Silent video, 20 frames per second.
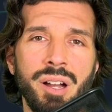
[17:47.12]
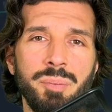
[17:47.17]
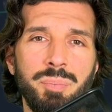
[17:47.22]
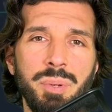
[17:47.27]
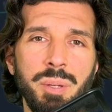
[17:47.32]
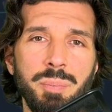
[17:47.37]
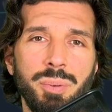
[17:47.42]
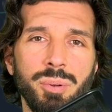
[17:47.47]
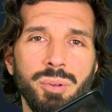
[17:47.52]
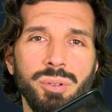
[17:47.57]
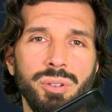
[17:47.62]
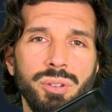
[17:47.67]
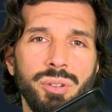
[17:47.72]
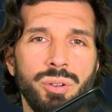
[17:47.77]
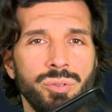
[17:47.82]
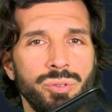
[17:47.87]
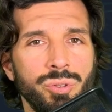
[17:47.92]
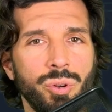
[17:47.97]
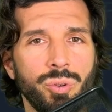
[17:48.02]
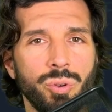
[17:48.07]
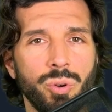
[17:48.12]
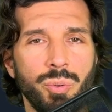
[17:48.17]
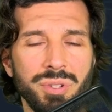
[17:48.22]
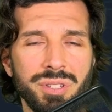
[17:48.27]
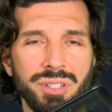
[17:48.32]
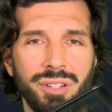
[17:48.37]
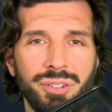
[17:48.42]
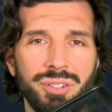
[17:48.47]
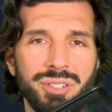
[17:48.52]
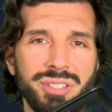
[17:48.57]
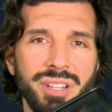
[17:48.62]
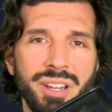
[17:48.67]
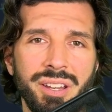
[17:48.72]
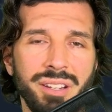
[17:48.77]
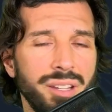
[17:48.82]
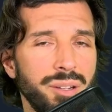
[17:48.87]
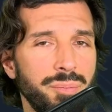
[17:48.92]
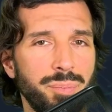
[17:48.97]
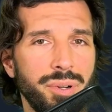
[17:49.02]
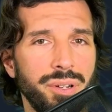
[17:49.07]
People don't always understand
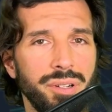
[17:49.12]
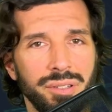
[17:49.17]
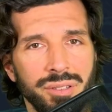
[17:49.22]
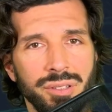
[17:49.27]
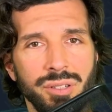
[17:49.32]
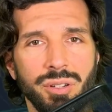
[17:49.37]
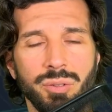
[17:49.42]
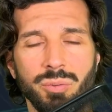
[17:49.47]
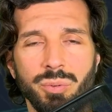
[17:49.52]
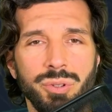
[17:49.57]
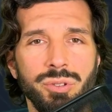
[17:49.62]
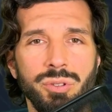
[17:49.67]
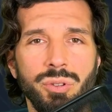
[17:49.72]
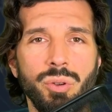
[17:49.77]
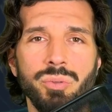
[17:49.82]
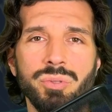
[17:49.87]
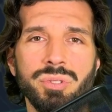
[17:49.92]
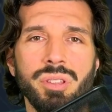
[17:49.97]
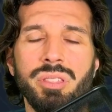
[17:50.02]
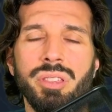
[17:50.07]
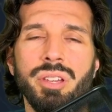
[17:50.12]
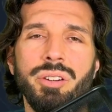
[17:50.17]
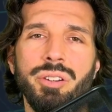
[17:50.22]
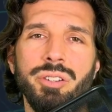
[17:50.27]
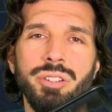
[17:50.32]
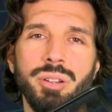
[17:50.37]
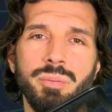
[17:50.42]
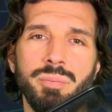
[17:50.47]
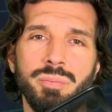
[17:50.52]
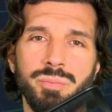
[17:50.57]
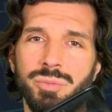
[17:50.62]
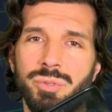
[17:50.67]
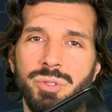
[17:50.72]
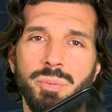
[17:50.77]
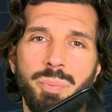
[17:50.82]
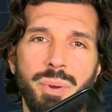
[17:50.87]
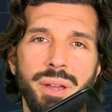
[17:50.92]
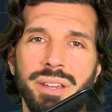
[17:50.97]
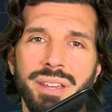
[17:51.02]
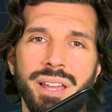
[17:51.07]
it, but when you use Ethereum, you
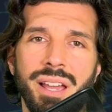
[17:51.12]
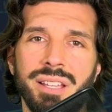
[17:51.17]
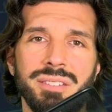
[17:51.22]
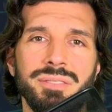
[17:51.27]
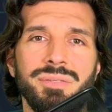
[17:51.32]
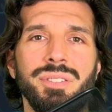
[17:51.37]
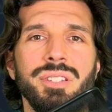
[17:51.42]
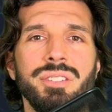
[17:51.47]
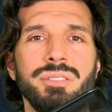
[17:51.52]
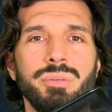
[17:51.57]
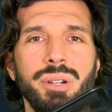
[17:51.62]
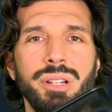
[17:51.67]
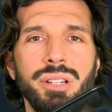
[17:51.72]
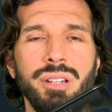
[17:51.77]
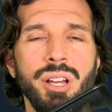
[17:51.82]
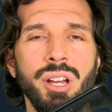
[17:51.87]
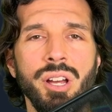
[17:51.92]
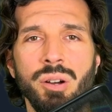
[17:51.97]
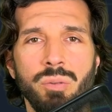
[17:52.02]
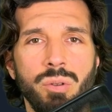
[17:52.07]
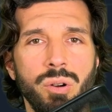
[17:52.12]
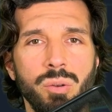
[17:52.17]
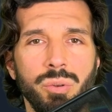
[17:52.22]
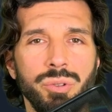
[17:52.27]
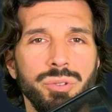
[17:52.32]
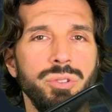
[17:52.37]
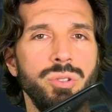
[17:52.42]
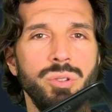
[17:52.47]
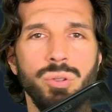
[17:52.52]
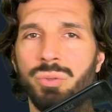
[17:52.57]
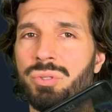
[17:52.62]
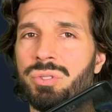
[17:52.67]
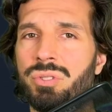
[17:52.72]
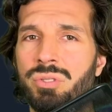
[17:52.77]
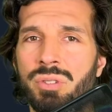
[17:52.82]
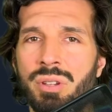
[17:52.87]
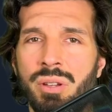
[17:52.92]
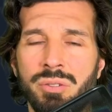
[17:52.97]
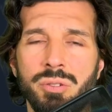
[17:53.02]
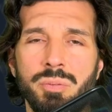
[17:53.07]
pay gas fees, right? Well, when you
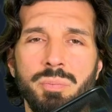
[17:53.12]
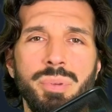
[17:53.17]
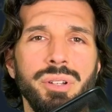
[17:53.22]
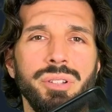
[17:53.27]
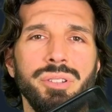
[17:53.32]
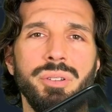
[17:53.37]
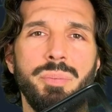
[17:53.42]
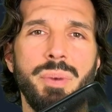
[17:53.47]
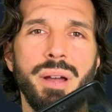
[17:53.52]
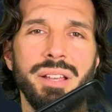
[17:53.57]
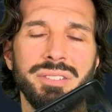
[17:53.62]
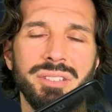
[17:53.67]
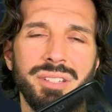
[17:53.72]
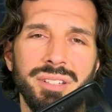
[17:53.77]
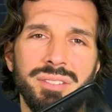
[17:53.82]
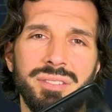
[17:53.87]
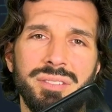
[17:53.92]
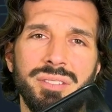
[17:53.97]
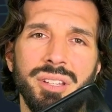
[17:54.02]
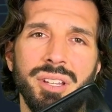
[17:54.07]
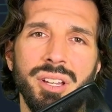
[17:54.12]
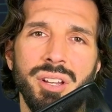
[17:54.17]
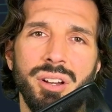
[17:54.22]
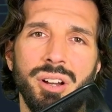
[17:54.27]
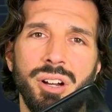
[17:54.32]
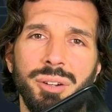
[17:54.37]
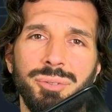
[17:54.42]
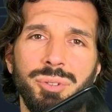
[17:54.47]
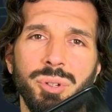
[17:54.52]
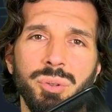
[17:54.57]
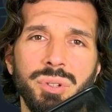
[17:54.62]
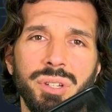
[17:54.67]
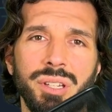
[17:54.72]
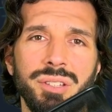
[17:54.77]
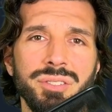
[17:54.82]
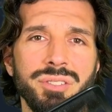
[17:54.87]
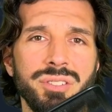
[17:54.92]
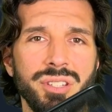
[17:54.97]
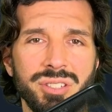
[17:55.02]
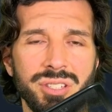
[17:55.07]
use and you build a basket of
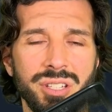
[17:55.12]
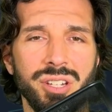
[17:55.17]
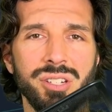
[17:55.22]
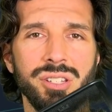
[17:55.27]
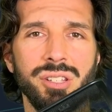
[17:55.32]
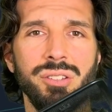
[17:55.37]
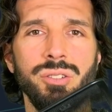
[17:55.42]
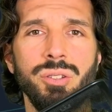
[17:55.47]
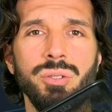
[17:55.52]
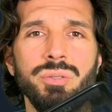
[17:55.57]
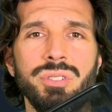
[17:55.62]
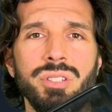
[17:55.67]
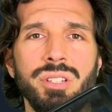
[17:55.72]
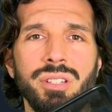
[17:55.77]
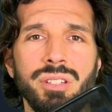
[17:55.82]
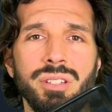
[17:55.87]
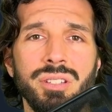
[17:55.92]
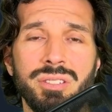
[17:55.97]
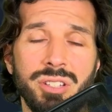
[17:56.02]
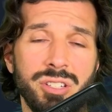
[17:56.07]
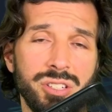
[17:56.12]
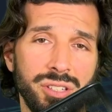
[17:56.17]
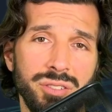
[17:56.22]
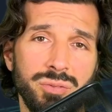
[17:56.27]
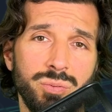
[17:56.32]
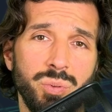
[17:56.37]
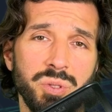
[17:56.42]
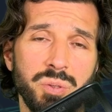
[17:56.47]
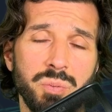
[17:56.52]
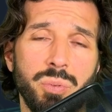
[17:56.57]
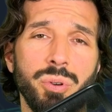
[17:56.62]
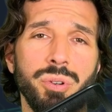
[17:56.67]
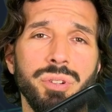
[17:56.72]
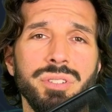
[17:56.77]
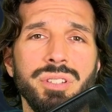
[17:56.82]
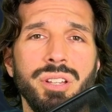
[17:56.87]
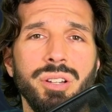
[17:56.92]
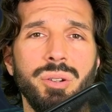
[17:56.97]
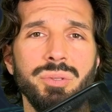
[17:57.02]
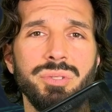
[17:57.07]
tokens, essentially using
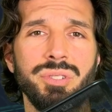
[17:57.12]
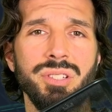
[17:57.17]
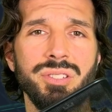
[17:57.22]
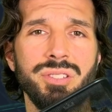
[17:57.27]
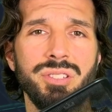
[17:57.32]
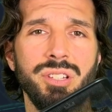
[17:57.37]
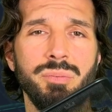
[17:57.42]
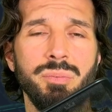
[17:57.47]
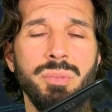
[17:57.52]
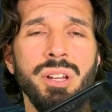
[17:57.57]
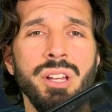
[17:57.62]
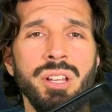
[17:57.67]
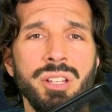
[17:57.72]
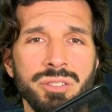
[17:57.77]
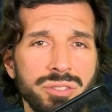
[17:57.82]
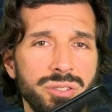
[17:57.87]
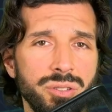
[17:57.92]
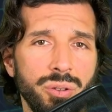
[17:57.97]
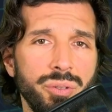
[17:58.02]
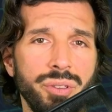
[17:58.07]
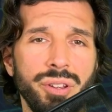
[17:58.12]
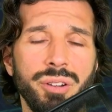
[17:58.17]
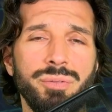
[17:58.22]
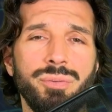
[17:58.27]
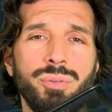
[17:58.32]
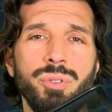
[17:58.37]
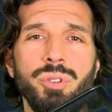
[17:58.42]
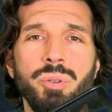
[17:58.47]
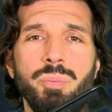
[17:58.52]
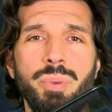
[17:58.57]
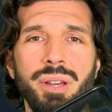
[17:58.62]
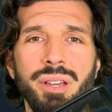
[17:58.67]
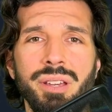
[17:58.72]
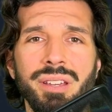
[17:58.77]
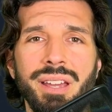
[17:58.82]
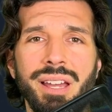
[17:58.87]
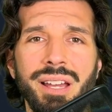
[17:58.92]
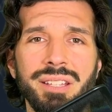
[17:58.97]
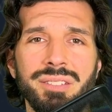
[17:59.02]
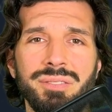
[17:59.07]
SwissBorg's ecosystem, so therefore you're
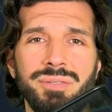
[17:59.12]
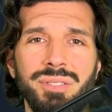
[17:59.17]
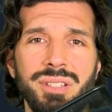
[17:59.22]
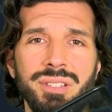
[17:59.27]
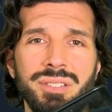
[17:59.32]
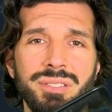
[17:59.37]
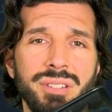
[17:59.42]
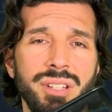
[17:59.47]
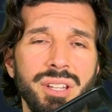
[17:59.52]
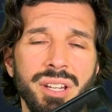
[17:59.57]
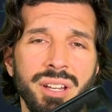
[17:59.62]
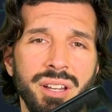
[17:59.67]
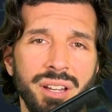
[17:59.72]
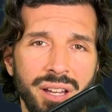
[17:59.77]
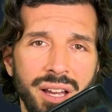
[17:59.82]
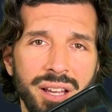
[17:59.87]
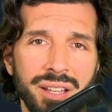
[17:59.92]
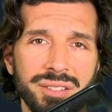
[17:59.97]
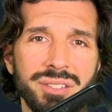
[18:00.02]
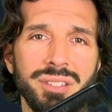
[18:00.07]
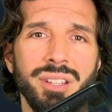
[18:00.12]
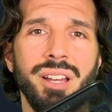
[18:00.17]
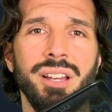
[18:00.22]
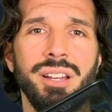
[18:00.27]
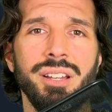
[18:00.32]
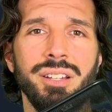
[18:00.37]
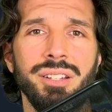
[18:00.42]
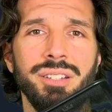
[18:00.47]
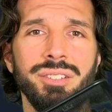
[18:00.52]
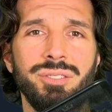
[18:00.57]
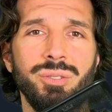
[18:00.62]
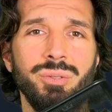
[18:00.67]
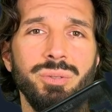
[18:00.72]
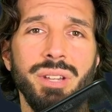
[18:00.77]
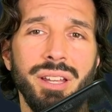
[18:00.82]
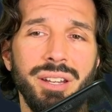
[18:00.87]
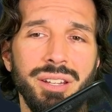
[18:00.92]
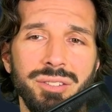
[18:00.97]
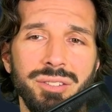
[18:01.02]
paying gas fees as to get